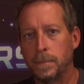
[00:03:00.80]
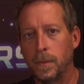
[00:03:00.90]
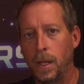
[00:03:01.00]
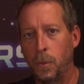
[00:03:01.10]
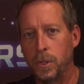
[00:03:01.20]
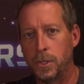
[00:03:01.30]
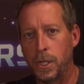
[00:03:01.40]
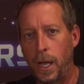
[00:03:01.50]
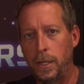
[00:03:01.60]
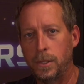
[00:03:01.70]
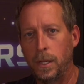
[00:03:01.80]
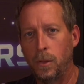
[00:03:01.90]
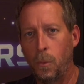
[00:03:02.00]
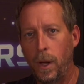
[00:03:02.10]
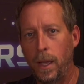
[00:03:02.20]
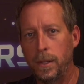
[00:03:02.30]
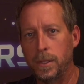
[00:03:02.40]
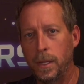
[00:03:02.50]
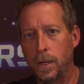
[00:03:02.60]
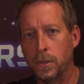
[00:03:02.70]
It was changing the way
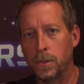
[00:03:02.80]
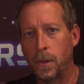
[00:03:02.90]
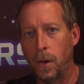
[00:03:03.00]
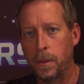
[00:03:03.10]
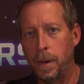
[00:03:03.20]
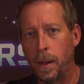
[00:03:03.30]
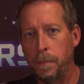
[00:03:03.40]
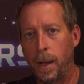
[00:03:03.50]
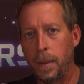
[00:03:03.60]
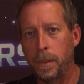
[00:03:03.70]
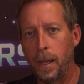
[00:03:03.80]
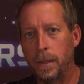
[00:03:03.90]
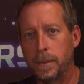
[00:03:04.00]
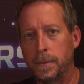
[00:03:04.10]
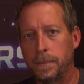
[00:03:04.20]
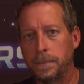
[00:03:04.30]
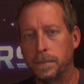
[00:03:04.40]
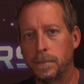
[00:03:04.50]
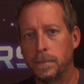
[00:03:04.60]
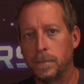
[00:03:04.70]
engineers thought about pipelines.
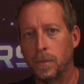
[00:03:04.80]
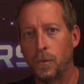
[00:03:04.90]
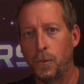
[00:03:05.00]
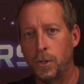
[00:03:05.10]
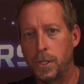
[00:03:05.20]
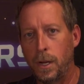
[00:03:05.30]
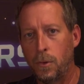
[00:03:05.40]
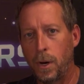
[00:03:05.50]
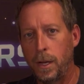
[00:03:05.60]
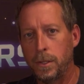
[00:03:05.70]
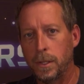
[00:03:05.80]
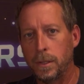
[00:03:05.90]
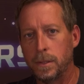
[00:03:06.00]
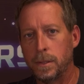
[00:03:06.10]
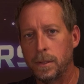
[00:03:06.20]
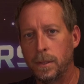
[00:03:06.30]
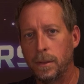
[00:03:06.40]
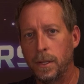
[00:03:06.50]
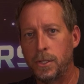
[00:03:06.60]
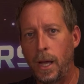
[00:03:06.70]
For generations,
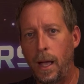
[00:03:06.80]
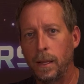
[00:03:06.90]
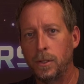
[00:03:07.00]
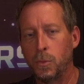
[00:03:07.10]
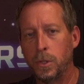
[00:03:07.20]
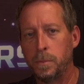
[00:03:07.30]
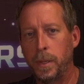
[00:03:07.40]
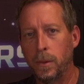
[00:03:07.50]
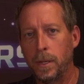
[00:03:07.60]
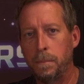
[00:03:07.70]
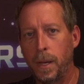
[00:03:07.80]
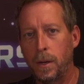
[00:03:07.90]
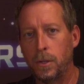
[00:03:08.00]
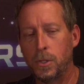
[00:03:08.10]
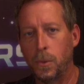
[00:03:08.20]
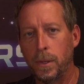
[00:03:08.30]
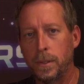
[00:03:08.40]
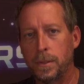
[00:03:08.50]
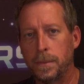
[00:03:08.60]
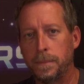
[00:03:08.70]
the challenge was building better
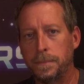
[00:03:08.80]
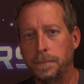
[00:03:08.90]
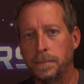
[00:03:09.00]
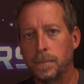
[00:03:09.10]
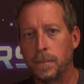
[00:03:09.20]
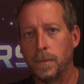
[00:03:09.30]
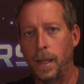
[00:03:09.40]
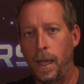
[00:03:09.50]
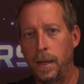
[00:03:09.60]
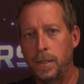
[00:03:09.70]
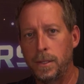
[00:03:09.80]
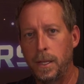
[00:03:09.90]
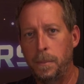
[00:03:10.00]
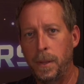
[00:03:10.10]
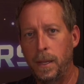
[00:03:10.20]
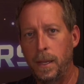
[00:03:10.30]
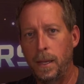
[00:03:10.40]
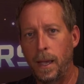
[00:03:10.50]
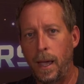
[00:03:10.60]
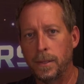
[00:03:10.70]
joints.
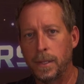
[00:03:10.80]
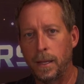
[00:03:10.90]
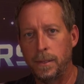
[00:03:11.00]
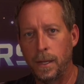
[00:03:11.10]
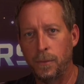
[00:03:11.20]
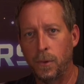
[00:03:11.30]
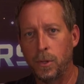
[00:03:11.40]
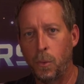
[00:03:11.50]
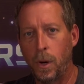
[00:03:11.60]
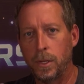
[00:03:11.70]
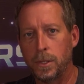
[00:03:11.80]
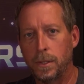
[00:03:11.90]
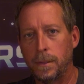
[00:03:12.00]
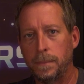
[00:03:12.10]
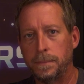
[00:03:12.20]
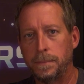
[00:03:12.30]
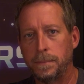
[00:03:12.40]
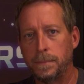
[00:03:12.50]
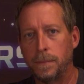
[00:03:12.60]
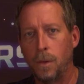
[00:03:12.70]
HDPE asked a different question.
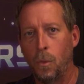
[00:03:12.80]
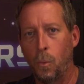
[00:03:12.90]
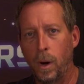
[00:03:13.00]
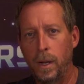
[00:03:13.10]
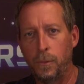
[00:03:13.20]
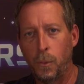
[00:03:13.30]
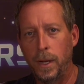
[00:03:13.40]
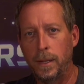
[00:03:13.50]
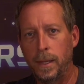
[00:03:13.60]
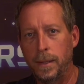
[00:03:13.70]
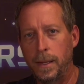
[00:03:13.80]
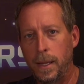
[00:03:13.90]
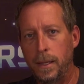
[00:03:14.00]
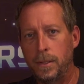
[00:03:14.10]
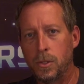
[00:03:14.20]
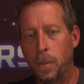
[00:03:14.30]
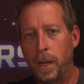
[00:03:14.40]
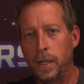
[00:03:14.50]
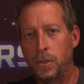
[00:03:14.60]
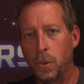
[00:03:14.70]
What if we didn't need so
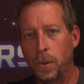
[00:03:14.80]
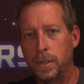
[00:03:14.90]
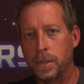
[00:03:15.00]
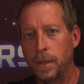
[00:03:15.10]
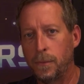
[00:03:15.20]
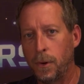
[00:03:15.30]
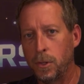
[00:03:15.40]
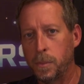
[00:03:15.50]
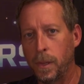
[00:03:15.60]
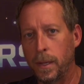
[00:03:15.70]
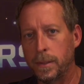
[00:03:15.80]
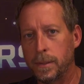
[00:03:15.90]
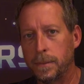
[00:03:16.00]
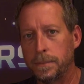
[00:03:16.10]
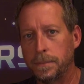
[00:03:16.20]
many joints in the first place?